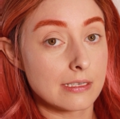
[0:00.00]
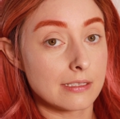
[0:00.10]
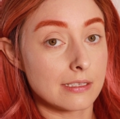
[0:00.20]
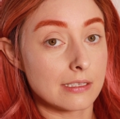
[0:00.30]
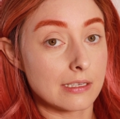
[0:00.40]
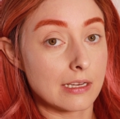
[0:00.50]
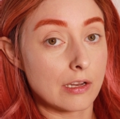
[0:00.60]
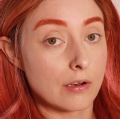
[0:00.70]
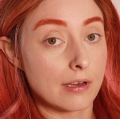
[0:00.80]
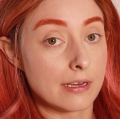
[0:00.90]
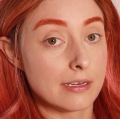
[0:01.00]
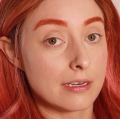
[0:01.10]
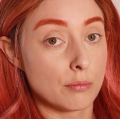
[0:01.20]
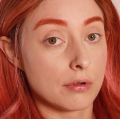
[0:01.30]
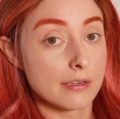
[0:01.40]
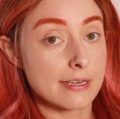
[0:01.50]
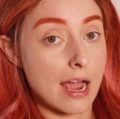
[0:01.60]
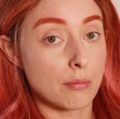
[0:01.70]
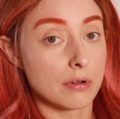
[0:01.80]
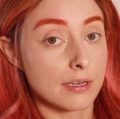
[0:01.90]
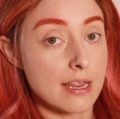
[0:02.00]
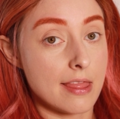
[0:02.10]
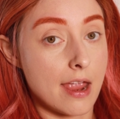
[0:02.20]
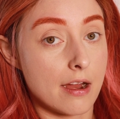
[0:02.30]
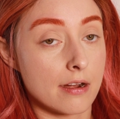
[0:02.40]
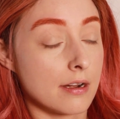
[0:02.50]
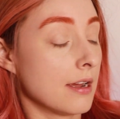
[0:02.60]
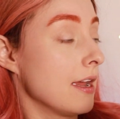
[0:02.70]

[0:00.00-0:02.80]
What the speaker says: Just a little dibble dabble in there